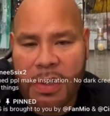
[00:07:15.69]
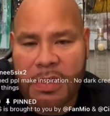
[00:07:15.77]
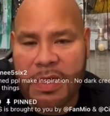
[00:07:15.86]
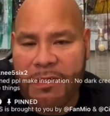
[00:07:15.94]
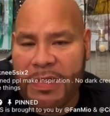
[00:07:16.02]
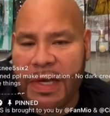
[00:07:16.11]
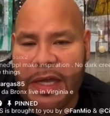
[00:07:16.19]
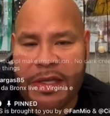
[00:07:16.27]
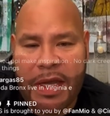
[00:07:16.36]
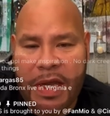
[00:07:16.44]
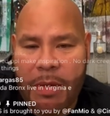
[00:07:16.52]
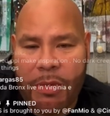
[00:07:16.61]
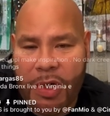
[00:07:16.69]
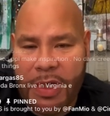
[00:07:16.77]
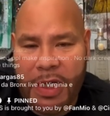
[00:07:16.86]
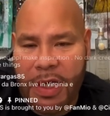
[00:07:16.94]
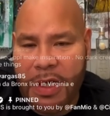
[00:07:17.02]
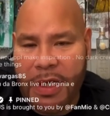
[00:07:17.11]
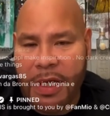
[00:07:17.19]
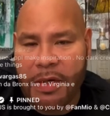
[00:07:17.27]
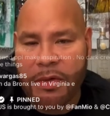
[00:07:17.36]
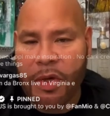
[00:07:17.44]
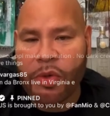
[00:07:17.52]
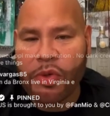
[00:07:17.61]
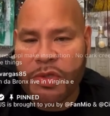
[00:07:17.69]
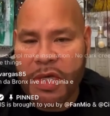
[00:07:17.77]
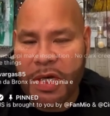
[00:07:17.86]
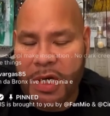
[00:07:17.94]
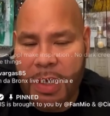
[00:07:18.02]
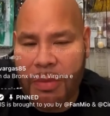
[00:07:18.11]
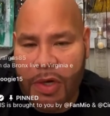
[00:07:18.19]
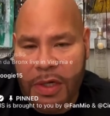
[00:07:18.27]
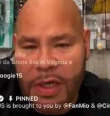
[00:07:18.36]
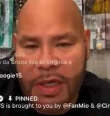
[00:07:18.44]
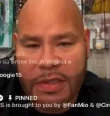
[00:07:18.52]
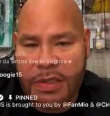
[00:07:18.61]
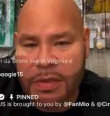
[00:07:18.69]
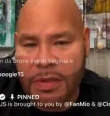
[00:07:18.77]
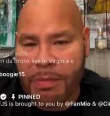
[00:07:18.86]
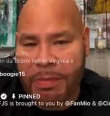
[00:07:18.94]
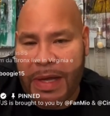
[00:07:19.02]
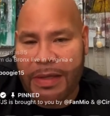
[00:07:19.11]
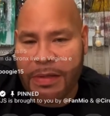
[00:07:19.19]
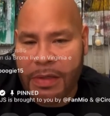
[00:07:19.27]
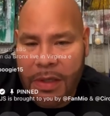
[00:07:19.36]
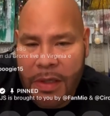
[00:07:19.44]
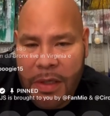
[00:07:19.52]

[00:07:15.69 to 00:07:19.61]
because every night they come on here and they don't know who's going to come on here. So you might,